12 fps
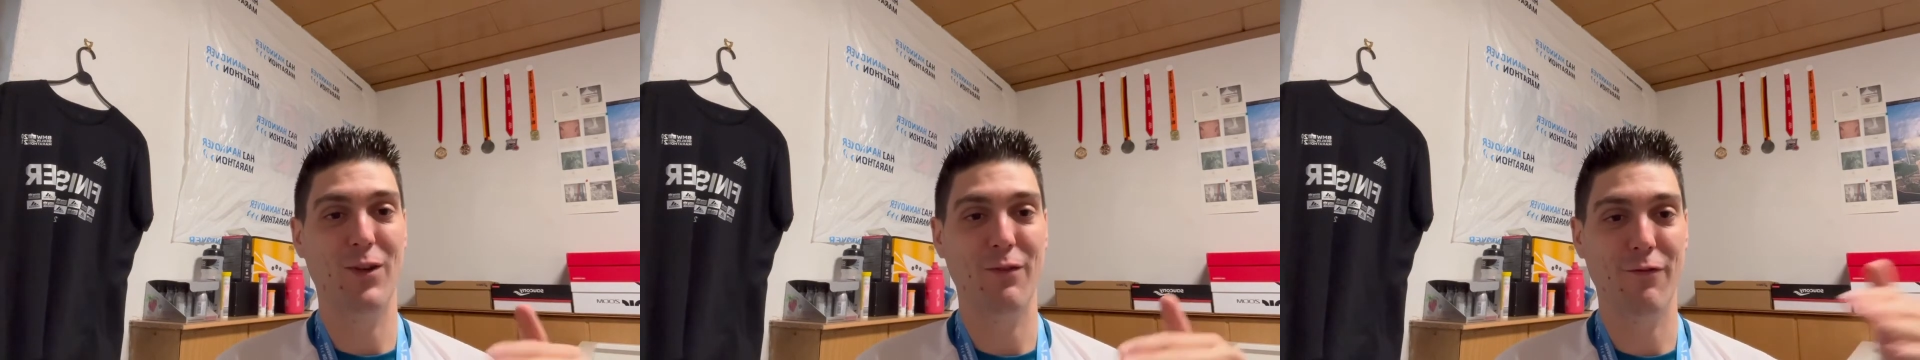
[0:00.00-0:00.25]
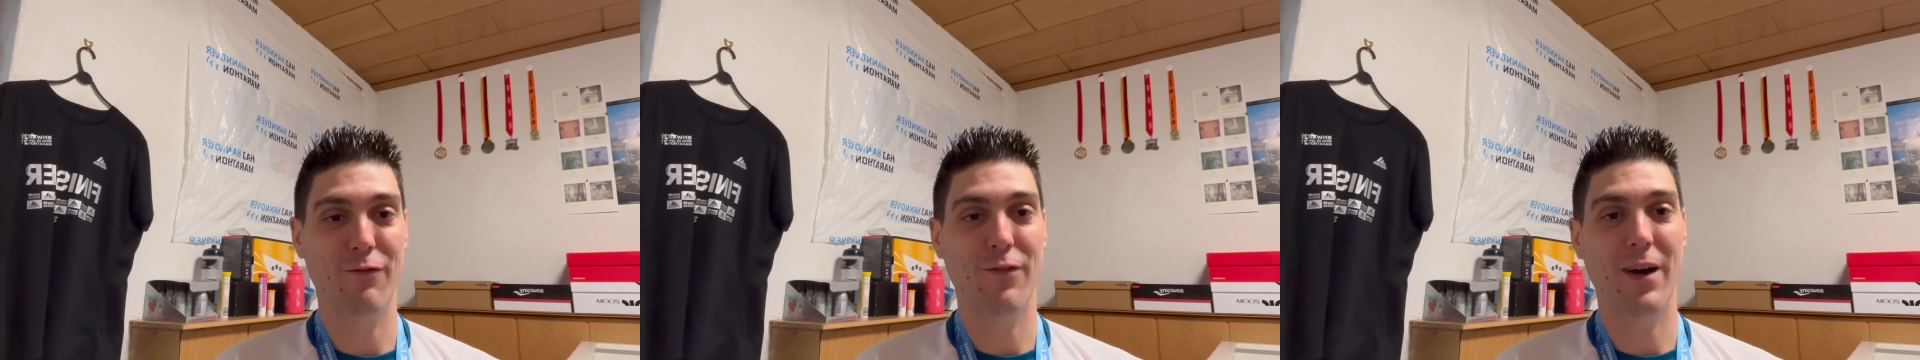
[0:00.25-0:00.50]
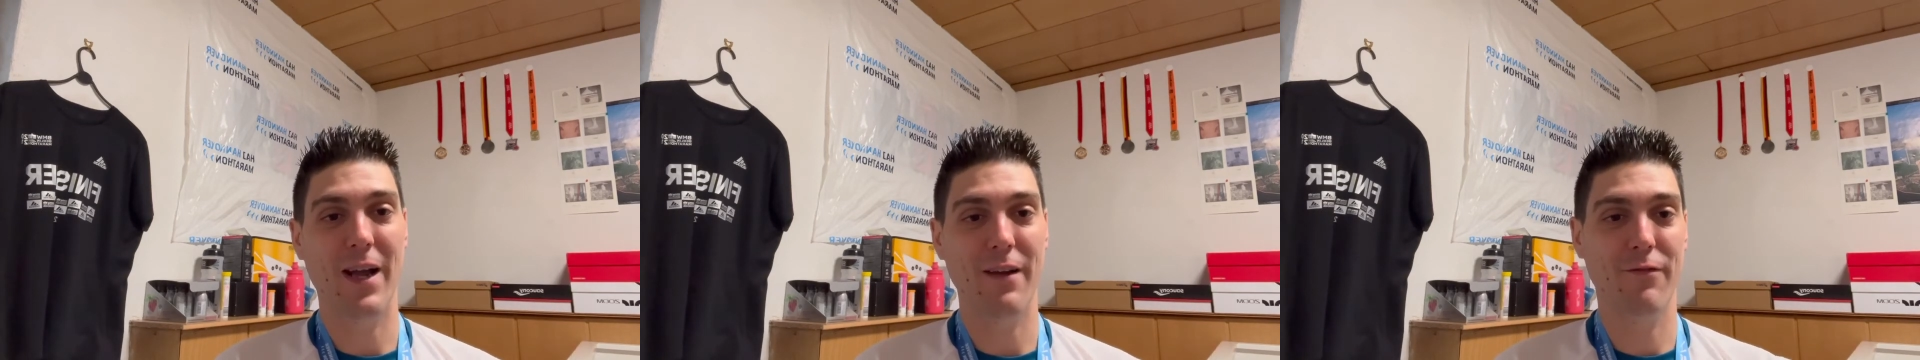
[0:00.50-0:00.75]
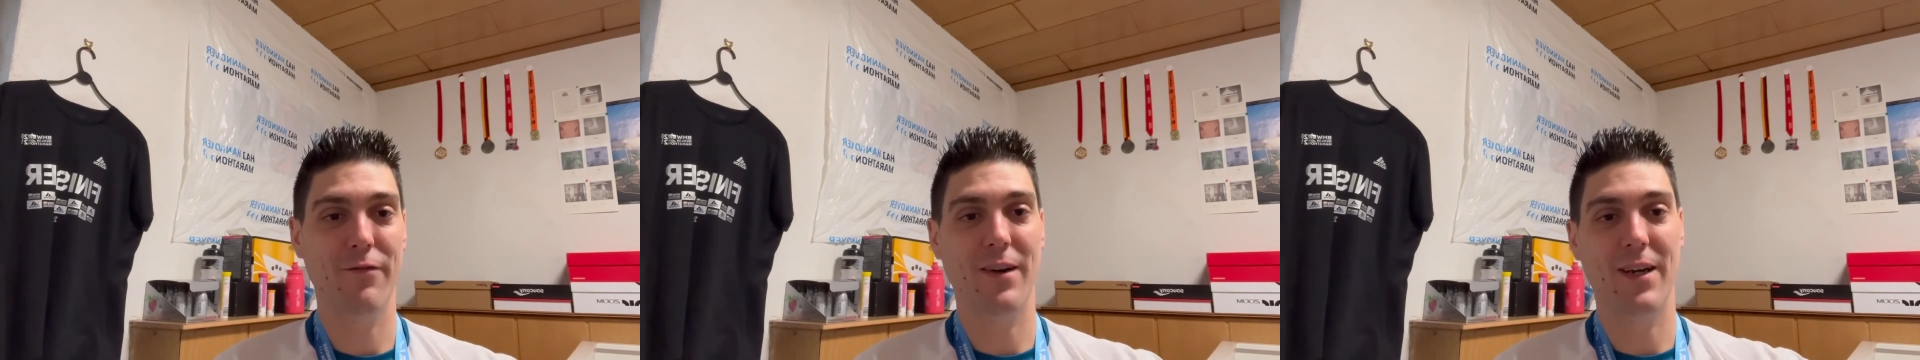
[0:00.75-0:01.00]
5
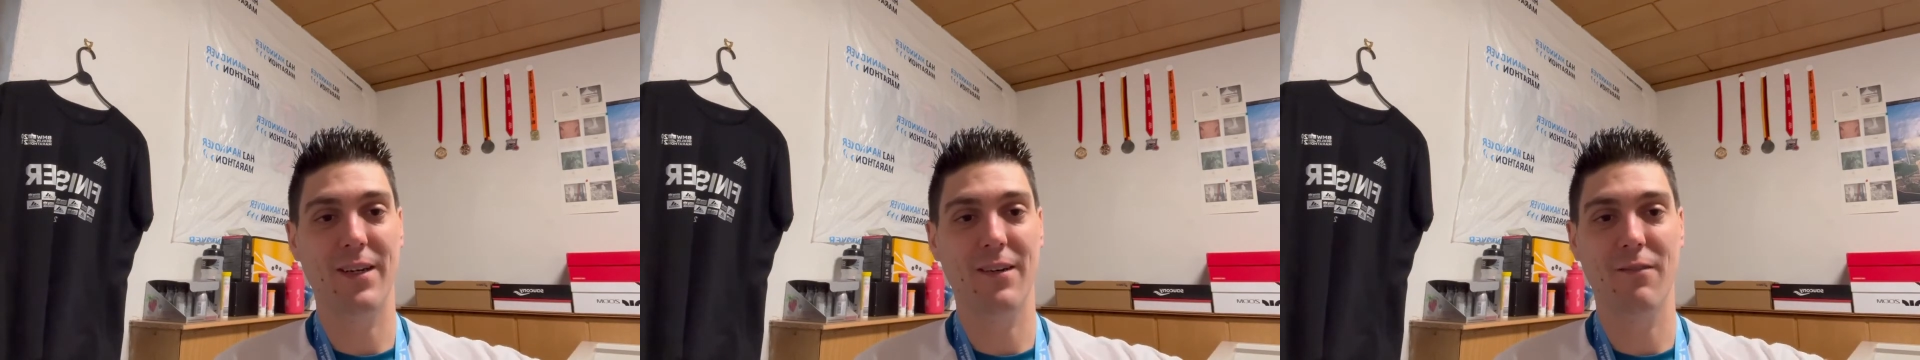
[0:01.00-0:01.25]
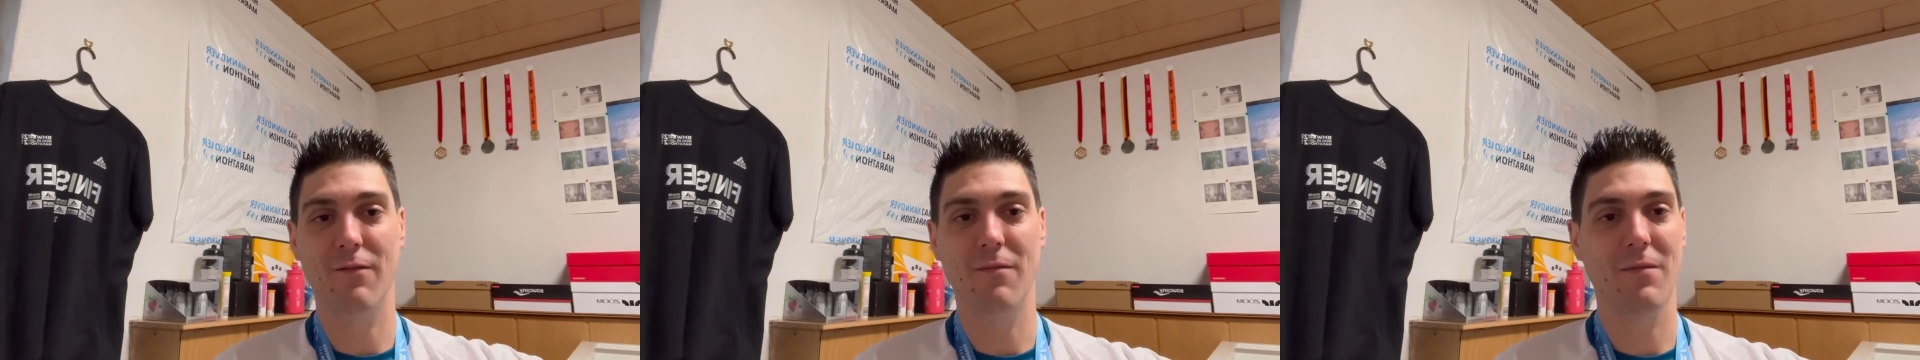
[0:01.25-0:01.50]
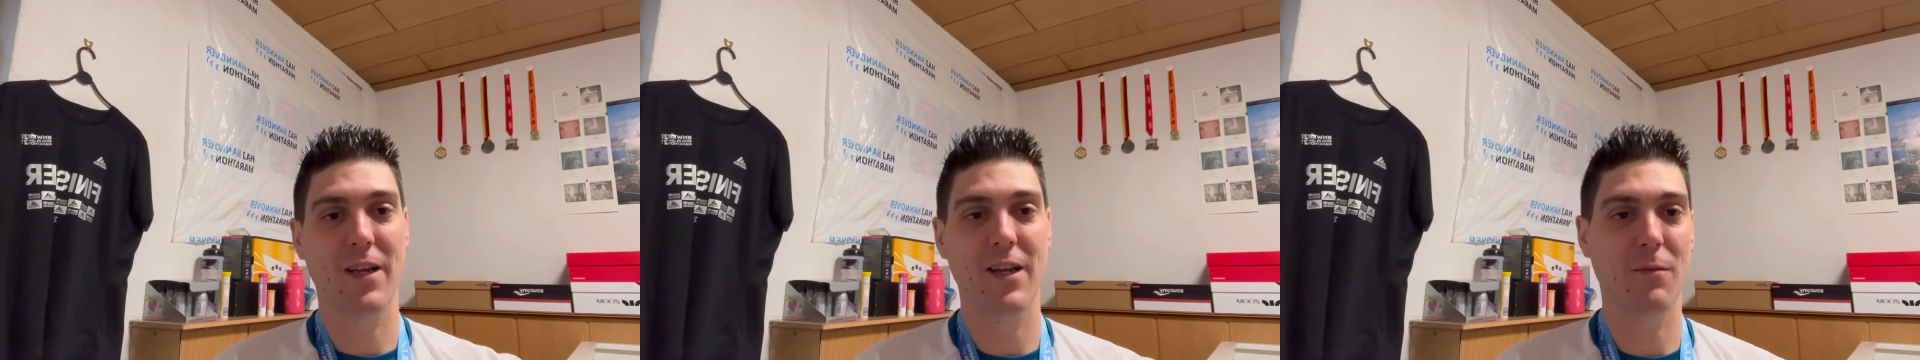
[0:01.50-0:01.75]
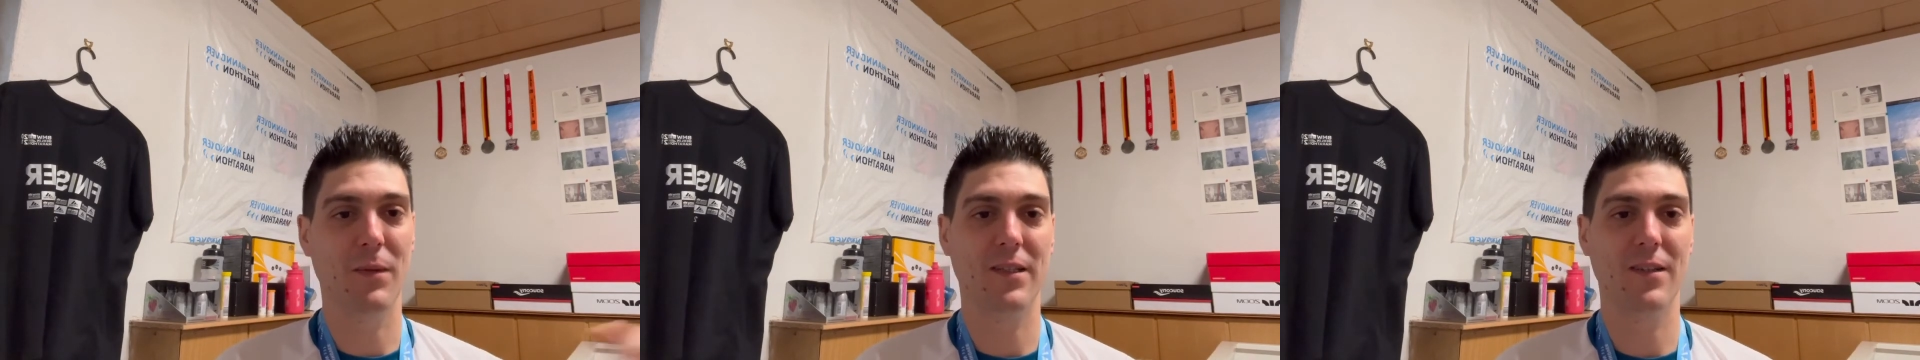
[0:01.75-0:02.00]
and
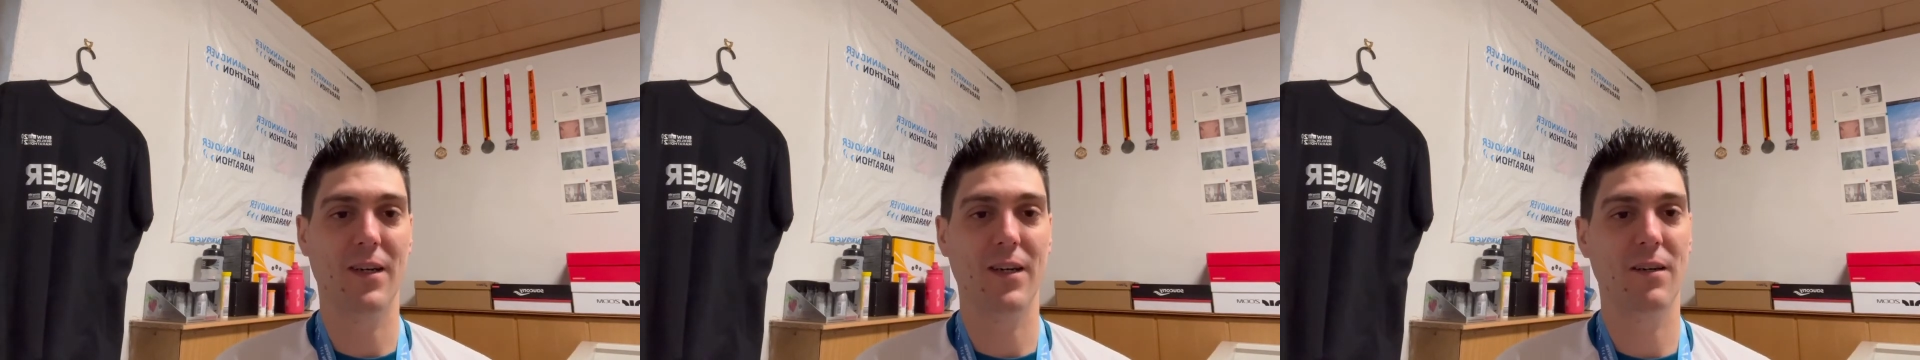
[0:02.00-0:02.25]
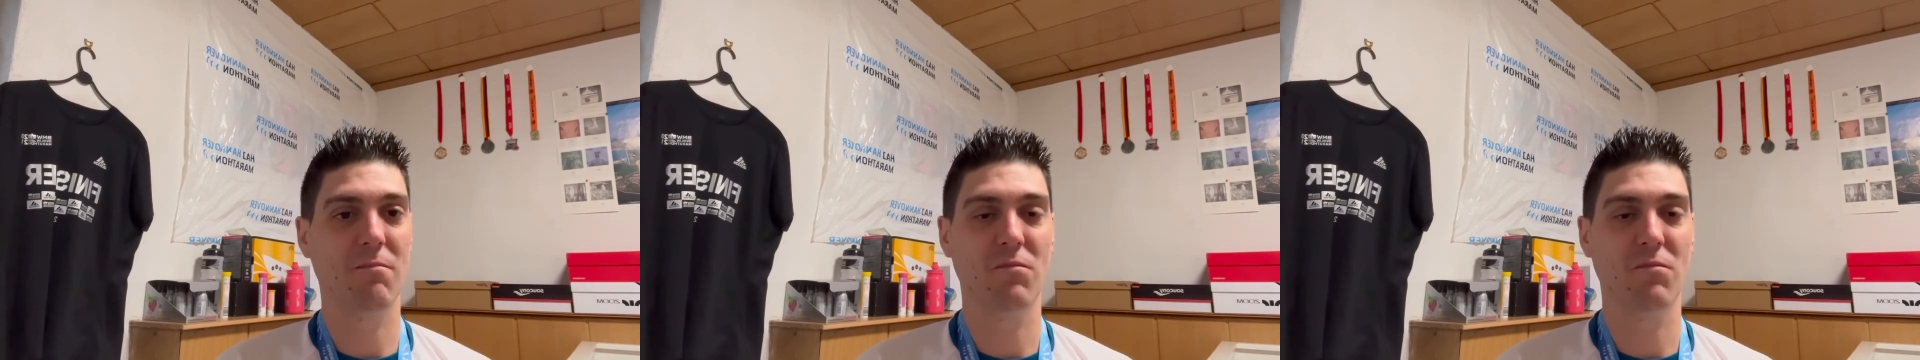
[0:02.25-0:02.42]
kilometer